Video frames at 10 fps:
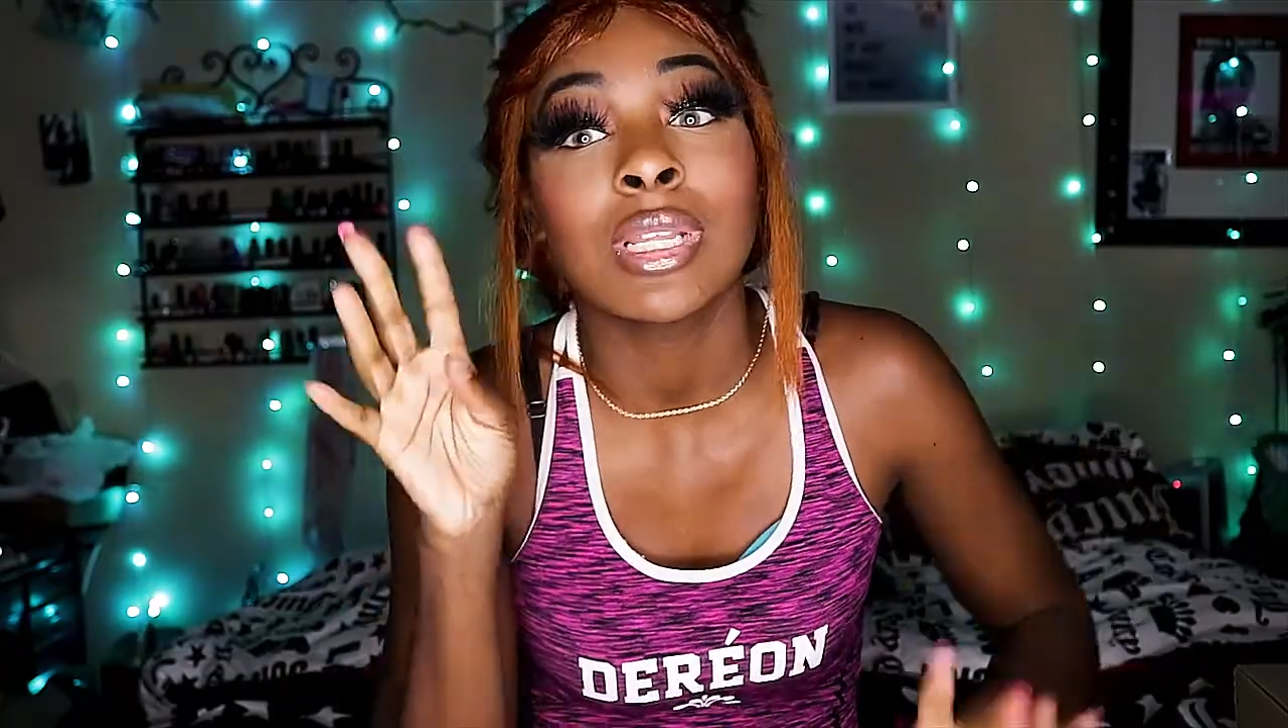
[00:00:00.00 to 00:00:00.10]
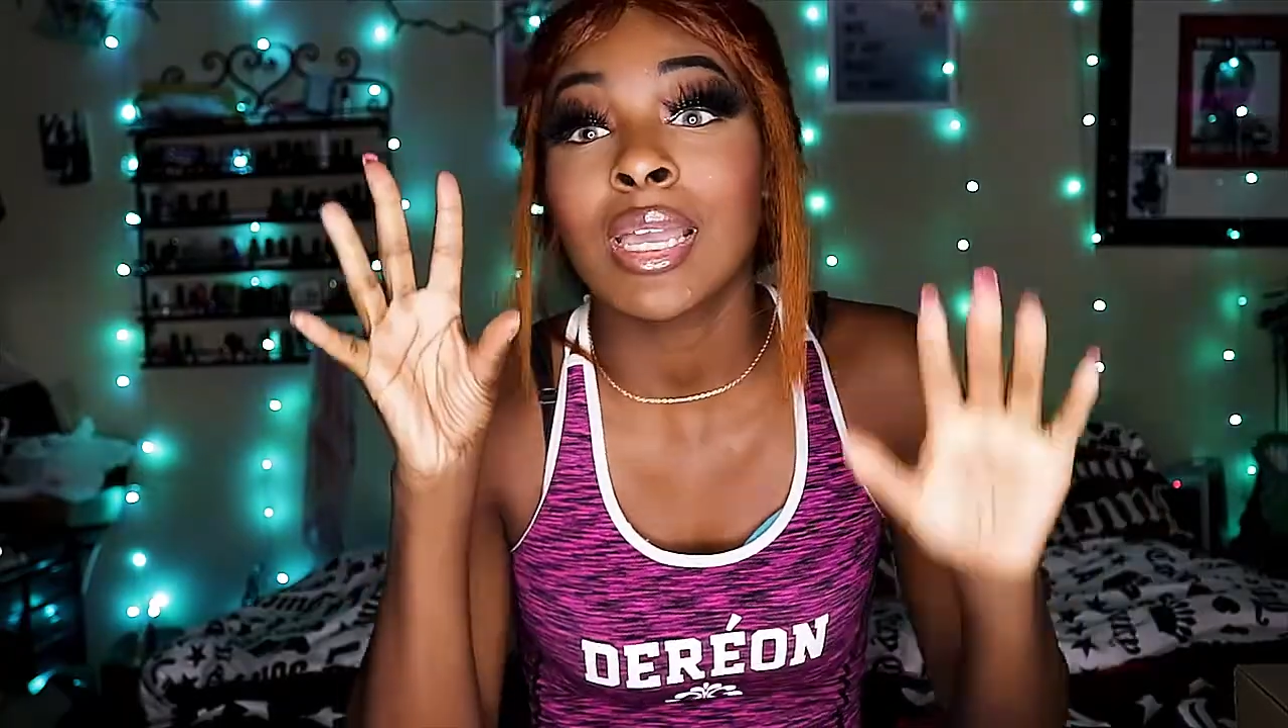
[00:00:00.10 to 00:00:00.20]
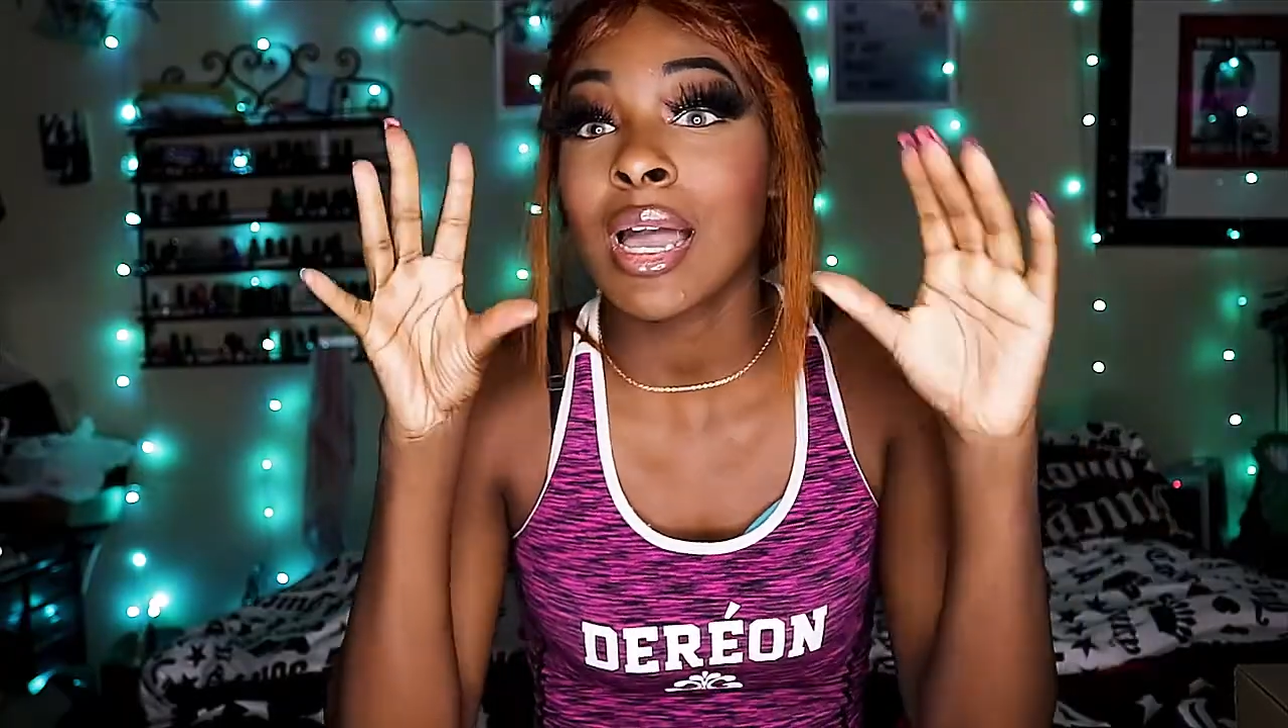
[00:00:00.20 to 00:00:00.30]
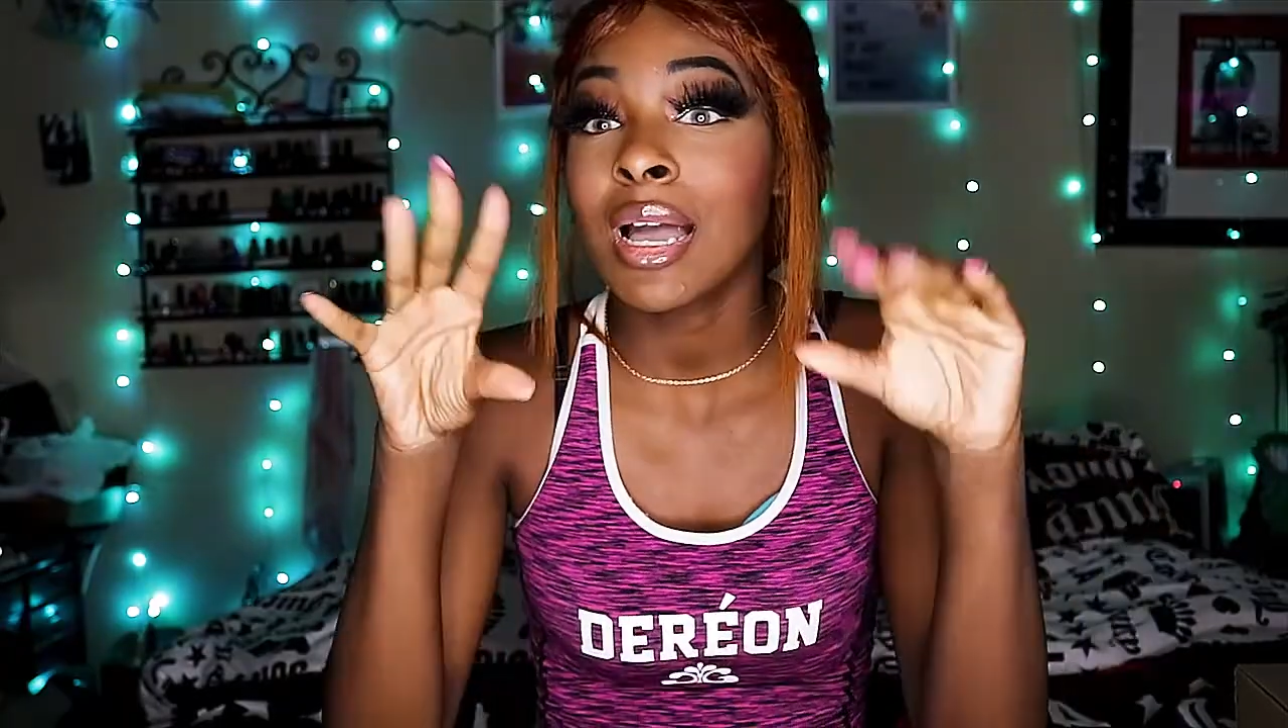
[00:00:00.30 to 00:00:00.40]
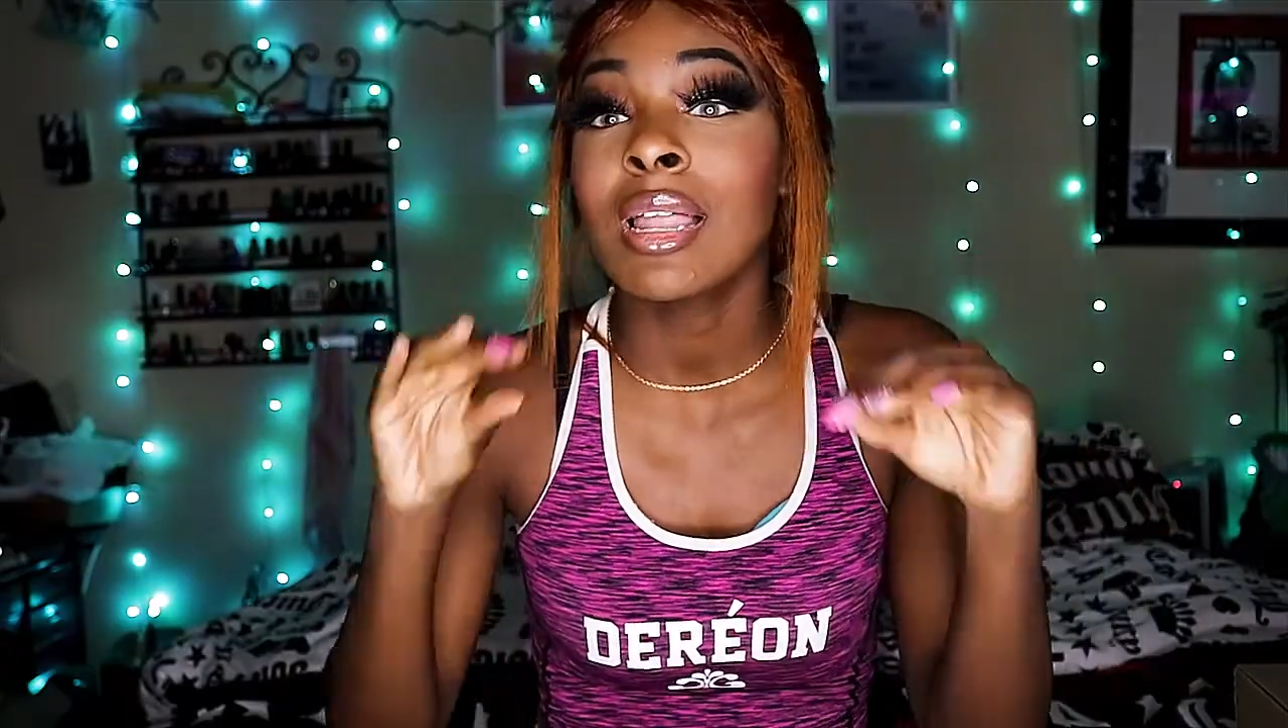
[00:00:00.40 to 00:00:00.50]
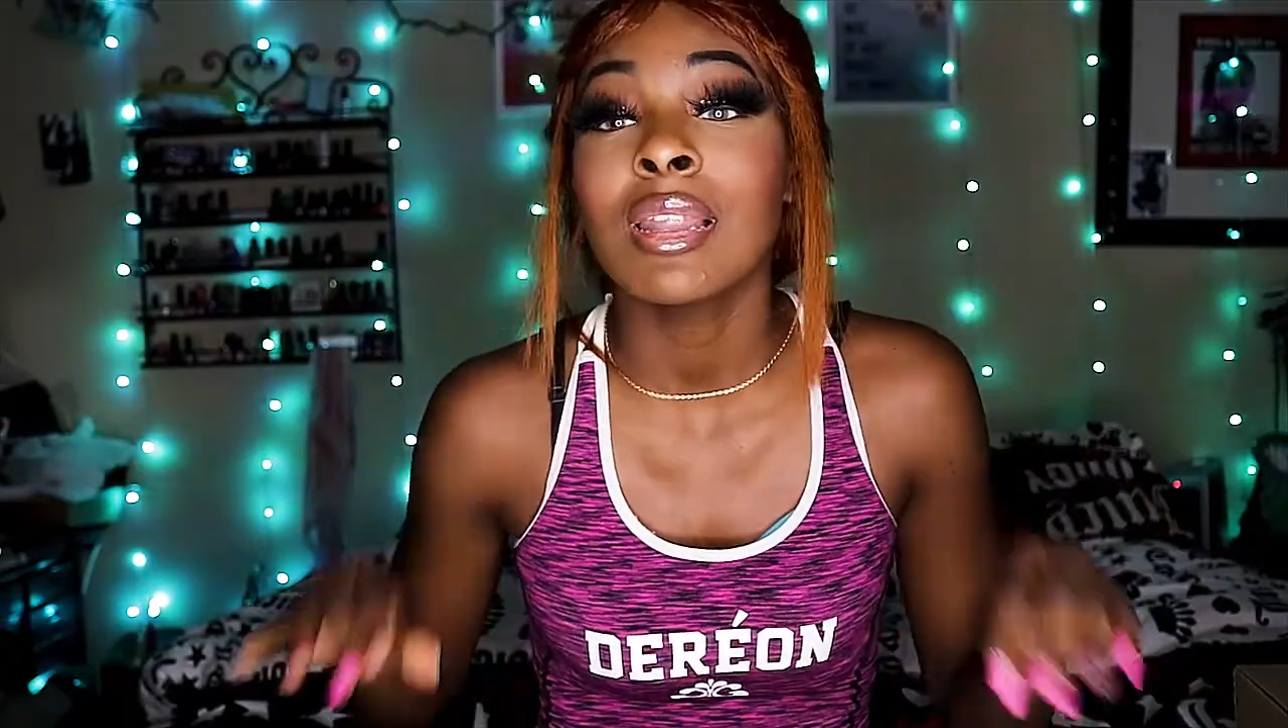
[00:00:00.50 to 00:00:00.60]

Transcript: Like I got a